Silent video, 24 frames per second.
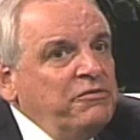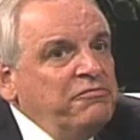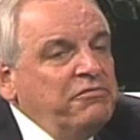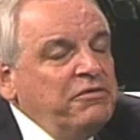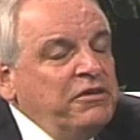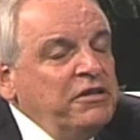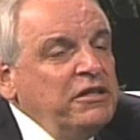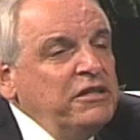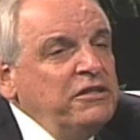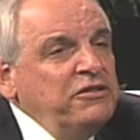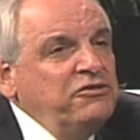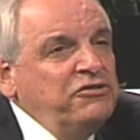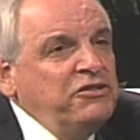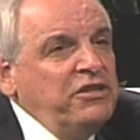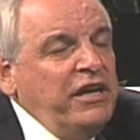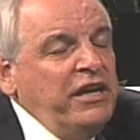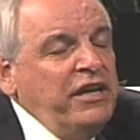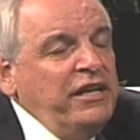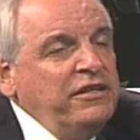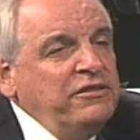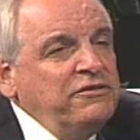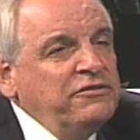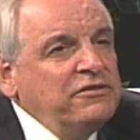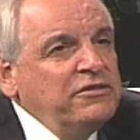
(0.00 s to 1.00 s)
really
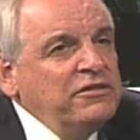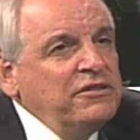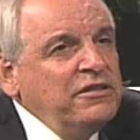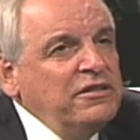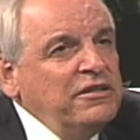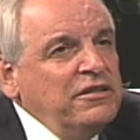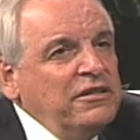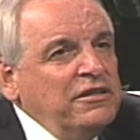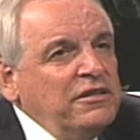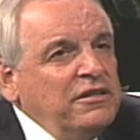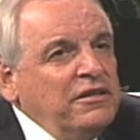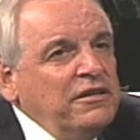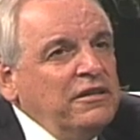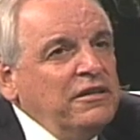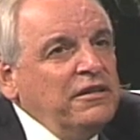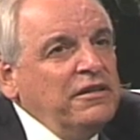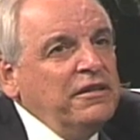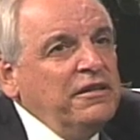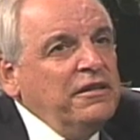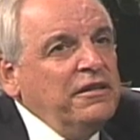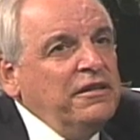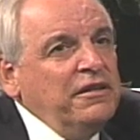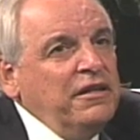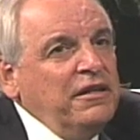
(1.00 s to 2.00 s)
change.
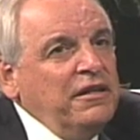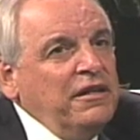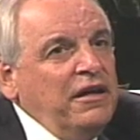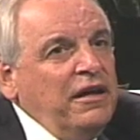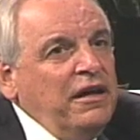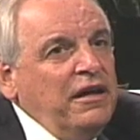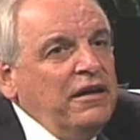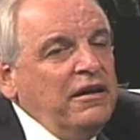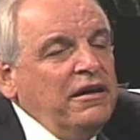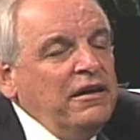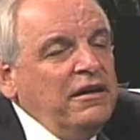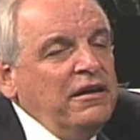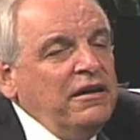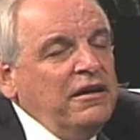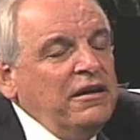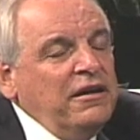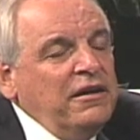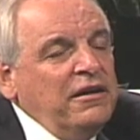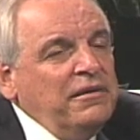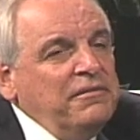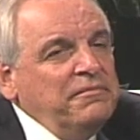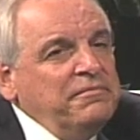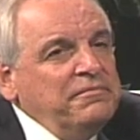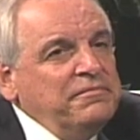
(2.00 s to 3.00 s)

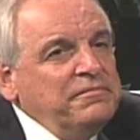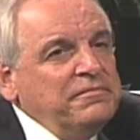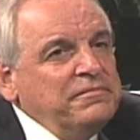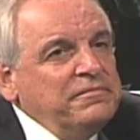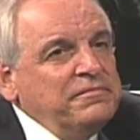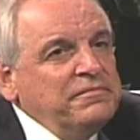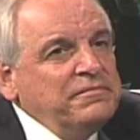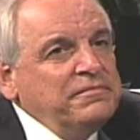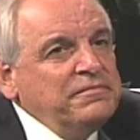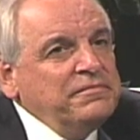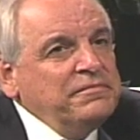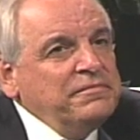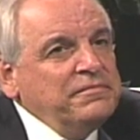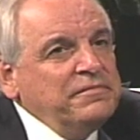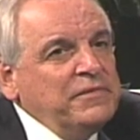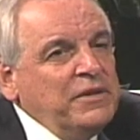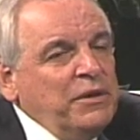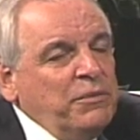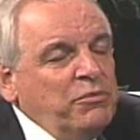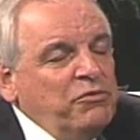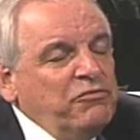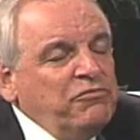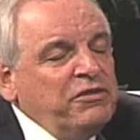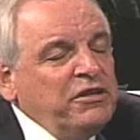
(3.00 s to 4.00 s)
It
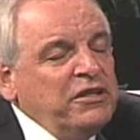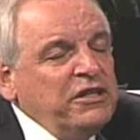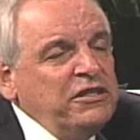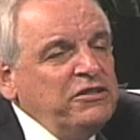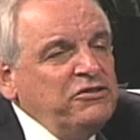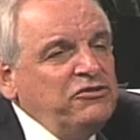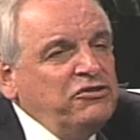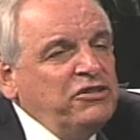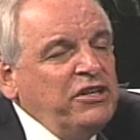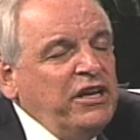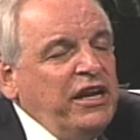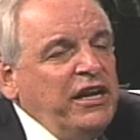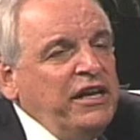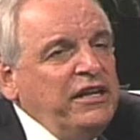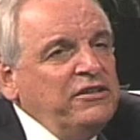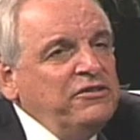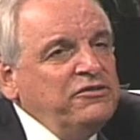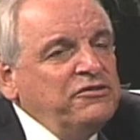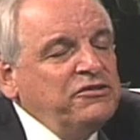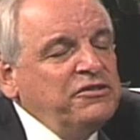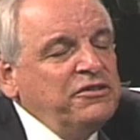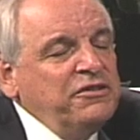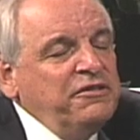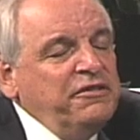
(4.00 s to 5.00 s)
would really
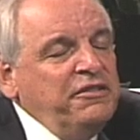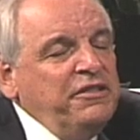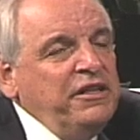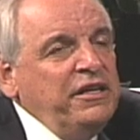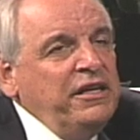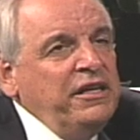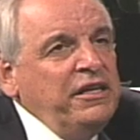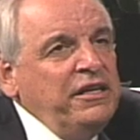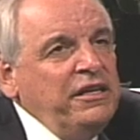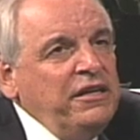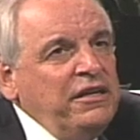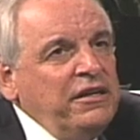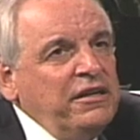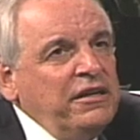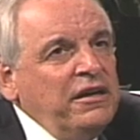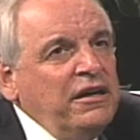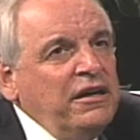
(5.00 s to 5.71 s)
change the.